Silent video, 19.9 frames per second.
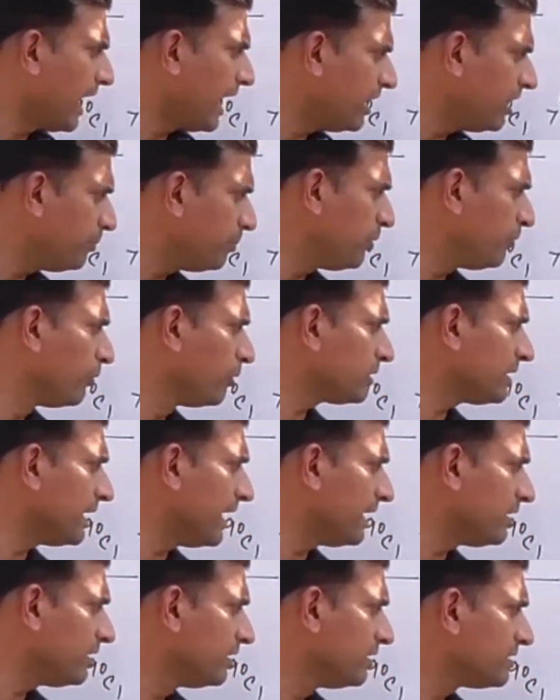and before
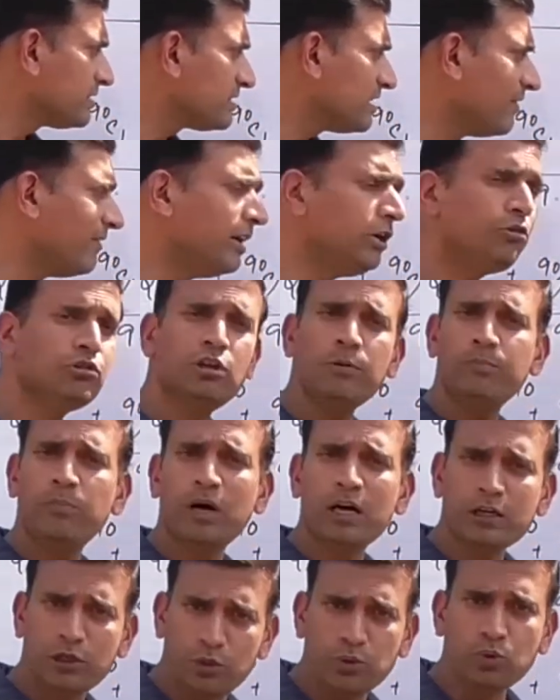that 7 to the
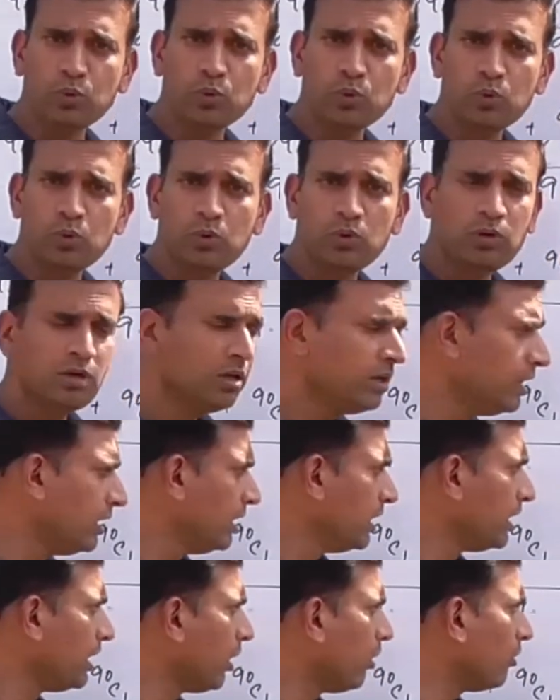power 2.
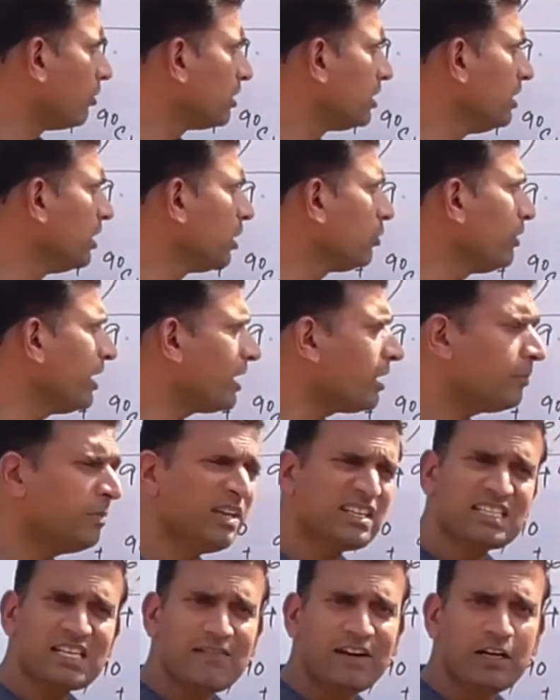Now here we are
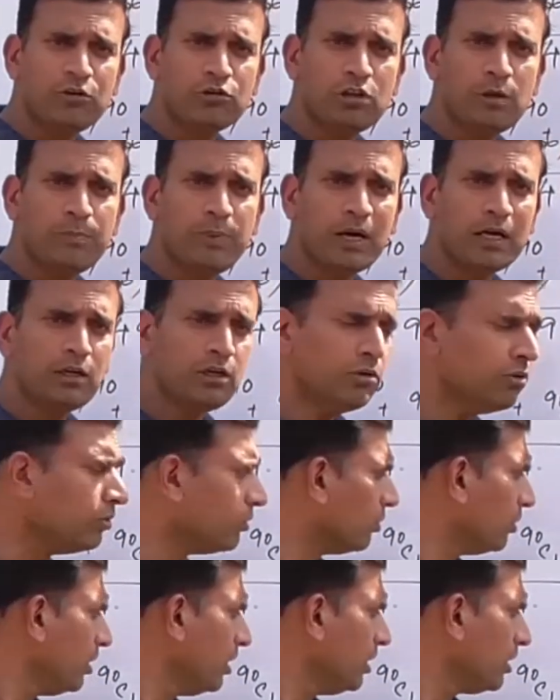having 7 to the power
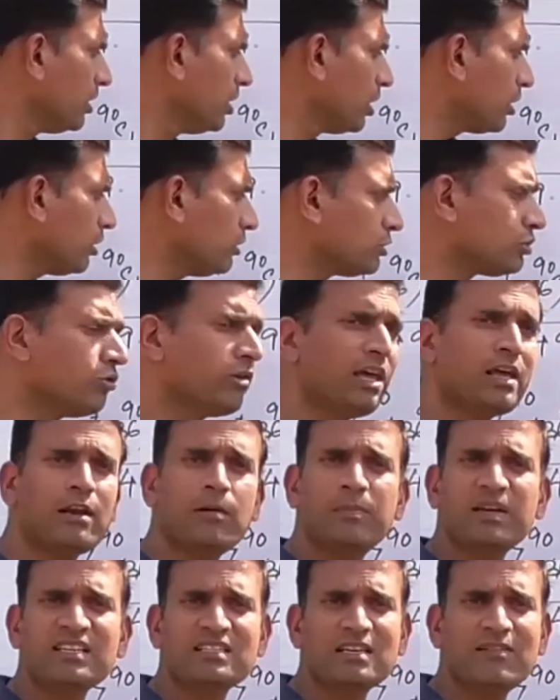2. Here also we are
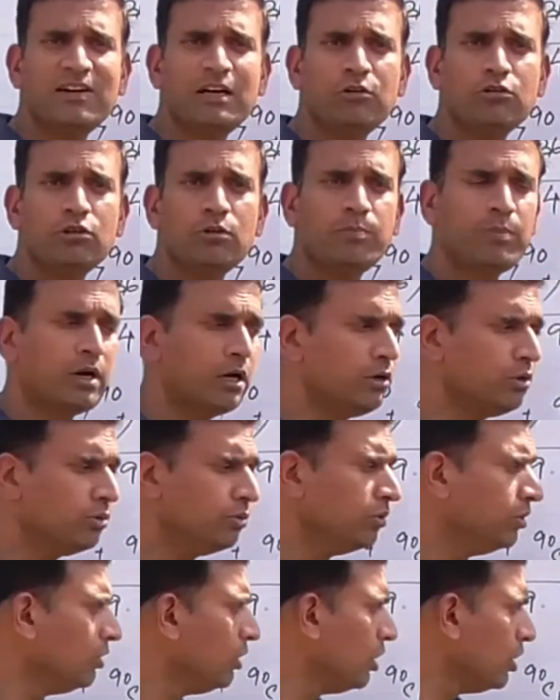having 7 to the power 2.
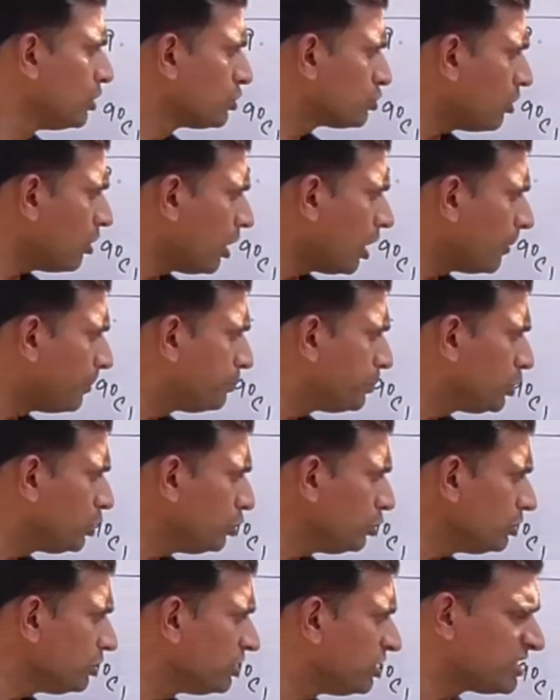So up
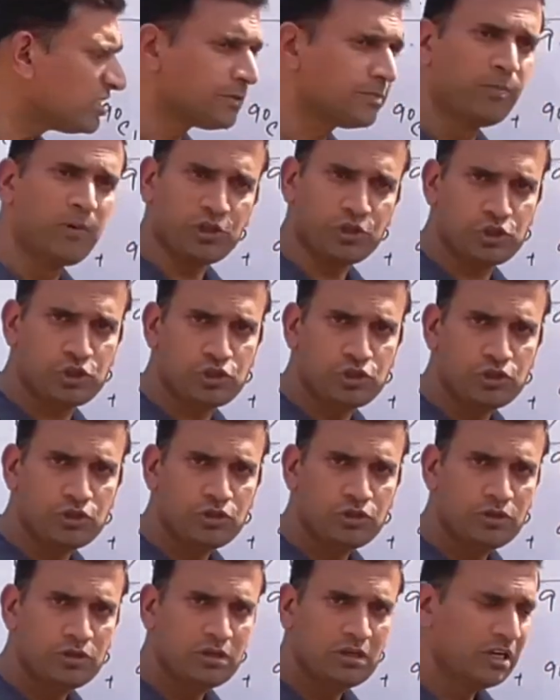to this much,
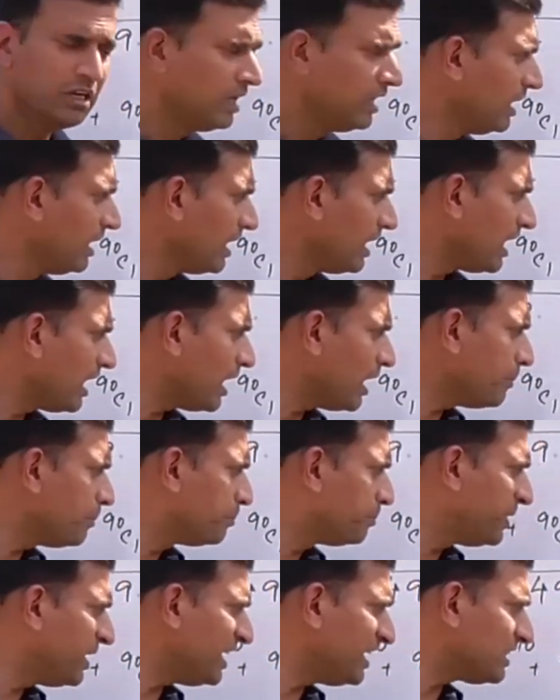
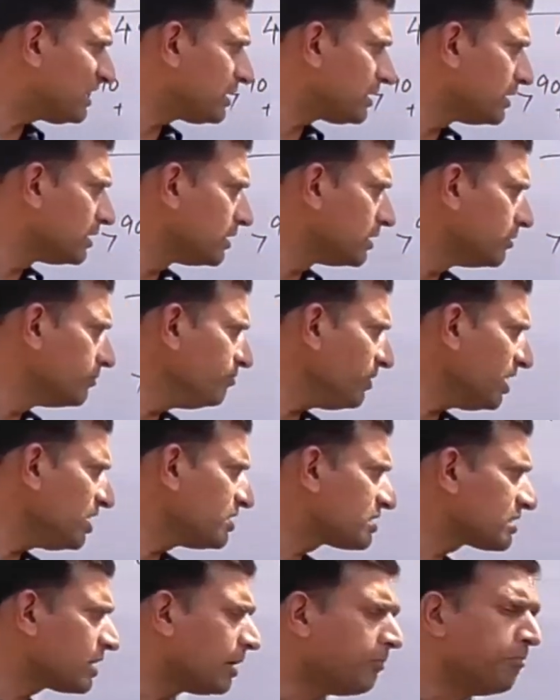every term
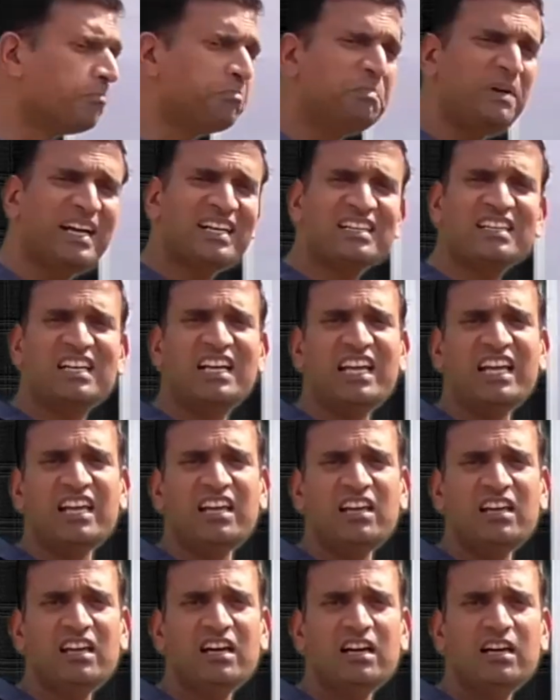is
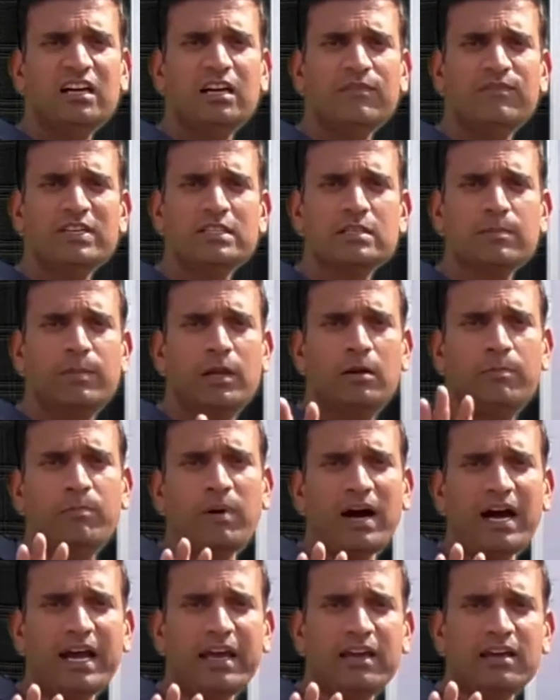completely divisible
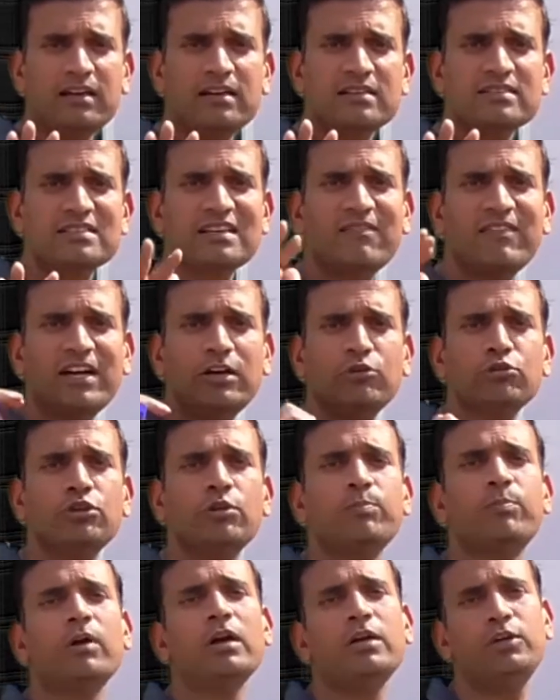by 7 to
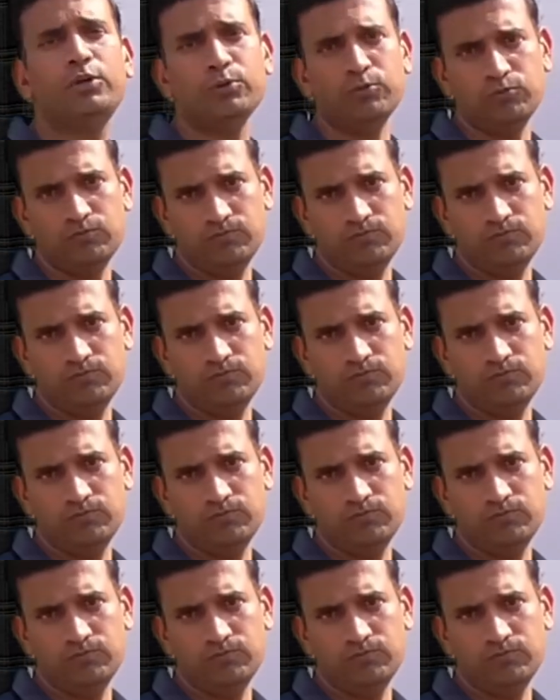the power 2.